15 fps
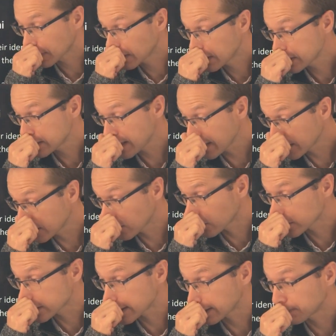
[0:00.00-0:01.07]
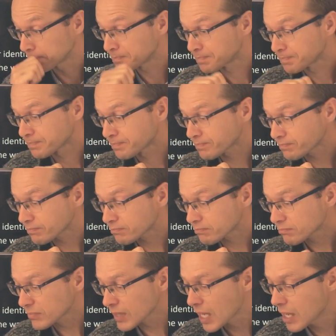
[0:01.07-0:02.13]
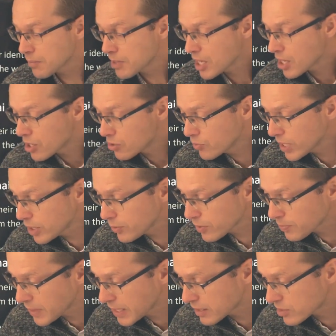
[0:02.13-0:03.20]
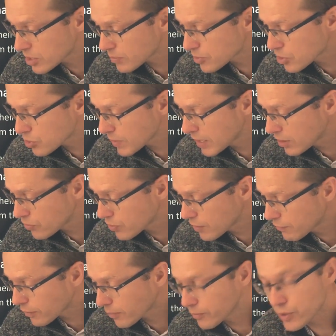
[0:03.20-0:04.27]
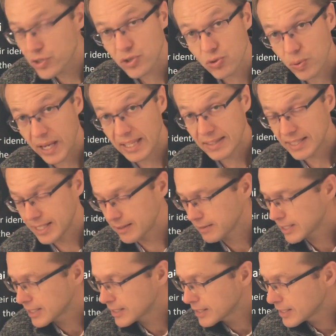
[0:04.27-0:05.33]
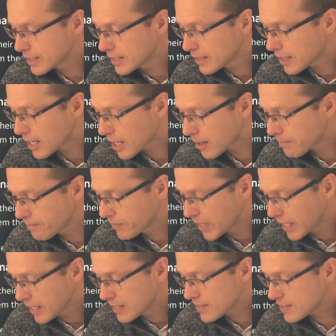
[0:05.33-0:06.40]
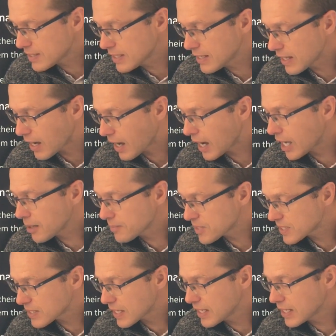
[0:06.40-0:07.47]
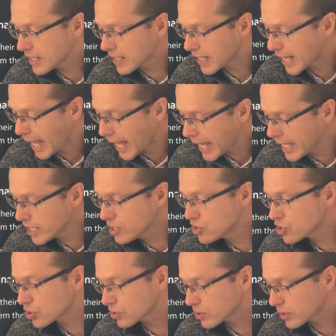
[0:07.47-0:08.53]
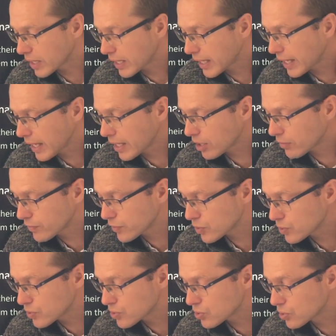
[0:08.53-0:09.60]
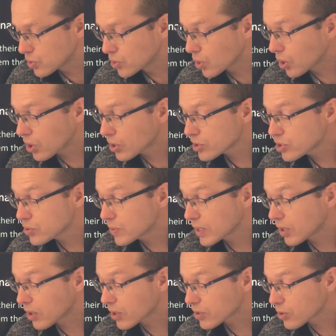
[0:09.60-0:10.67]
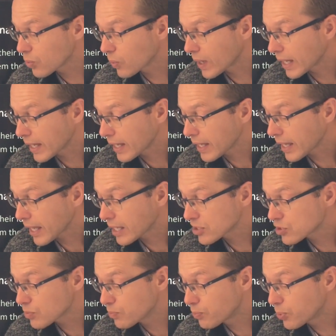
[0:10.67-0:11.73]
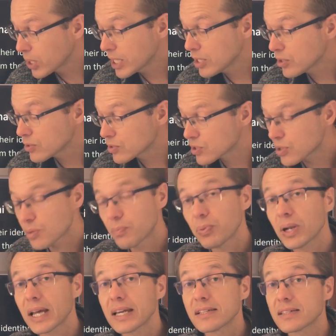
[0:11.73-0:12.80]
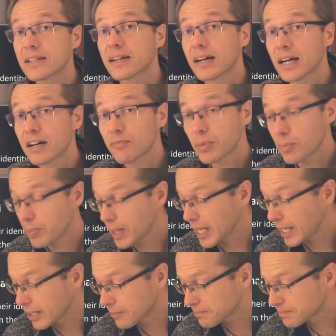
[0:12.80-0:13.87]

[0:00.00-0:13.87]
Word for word: The second last thing. Um, read with me chapter 23 from verse 20. Um, See, I'm sending an angel ahead of you to guard you along the way and to bring you to the place that I've prepared.